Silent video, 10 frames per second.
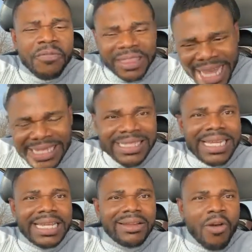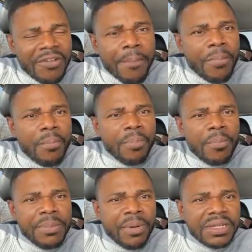of testing of our
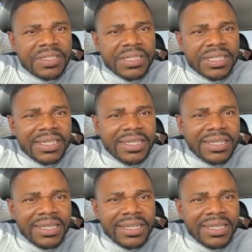public policies?